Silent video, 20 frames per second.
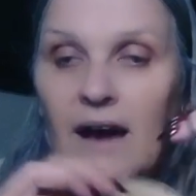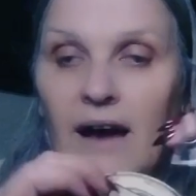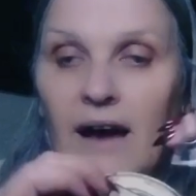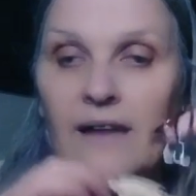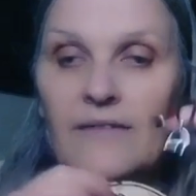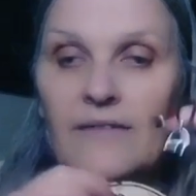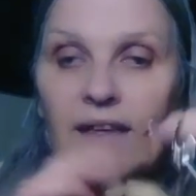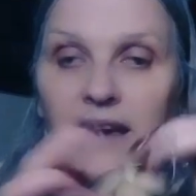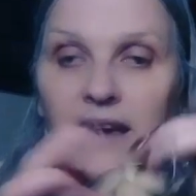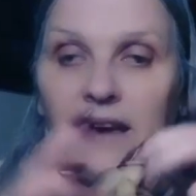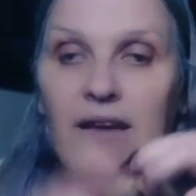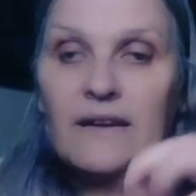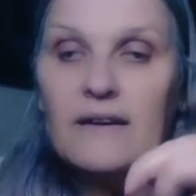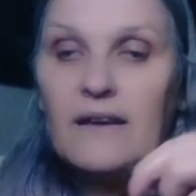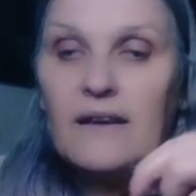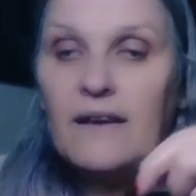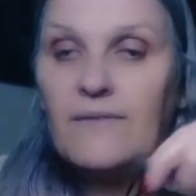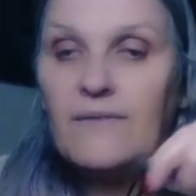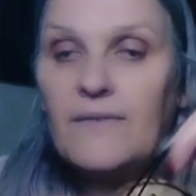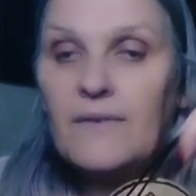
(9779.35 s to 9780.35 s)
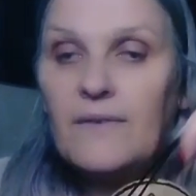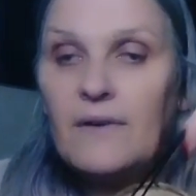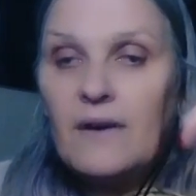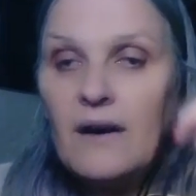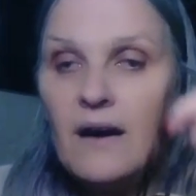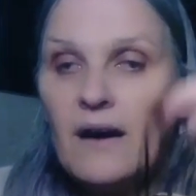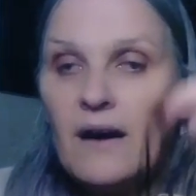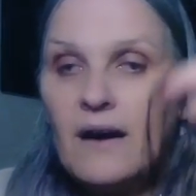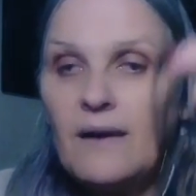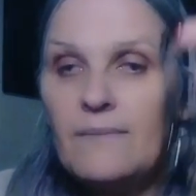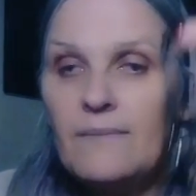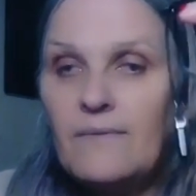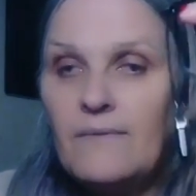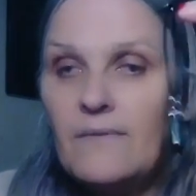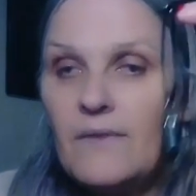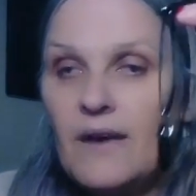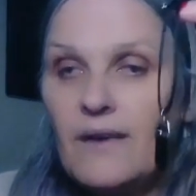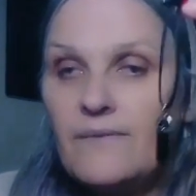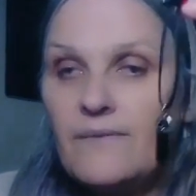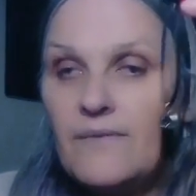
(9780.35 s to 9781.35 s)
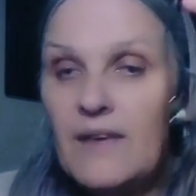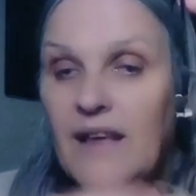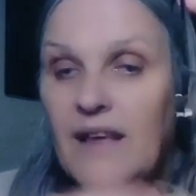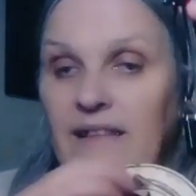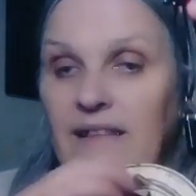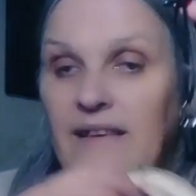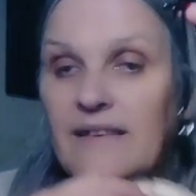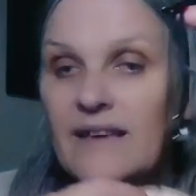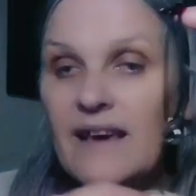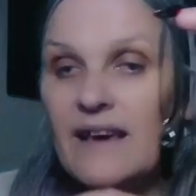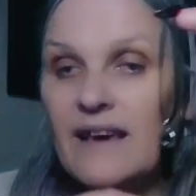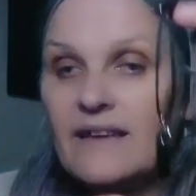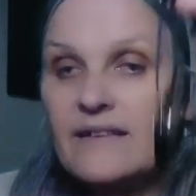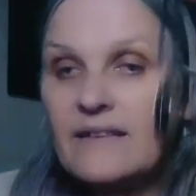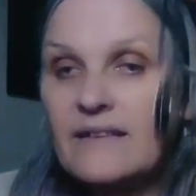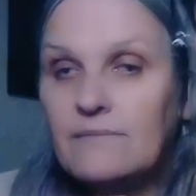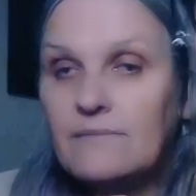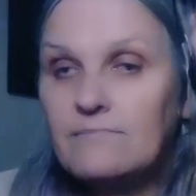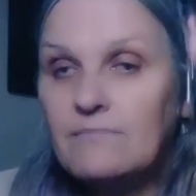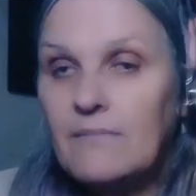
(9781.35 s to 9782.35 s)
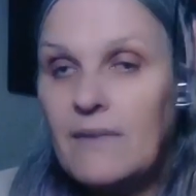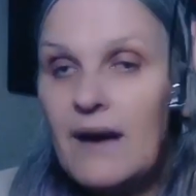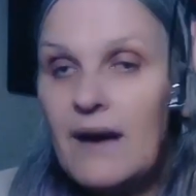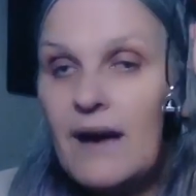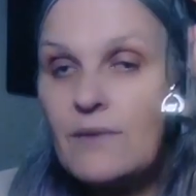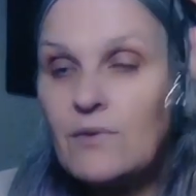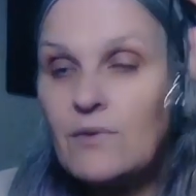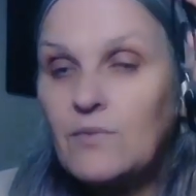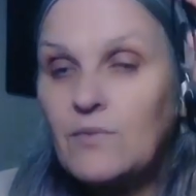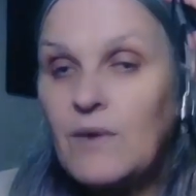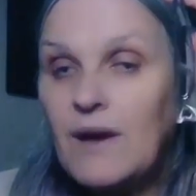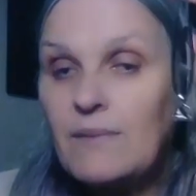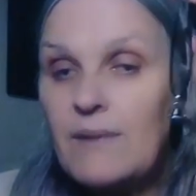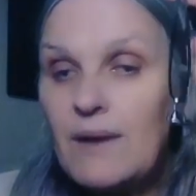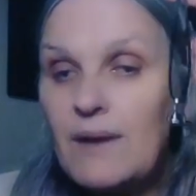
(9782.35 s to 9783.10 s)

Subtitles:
And then if in this case, I would wear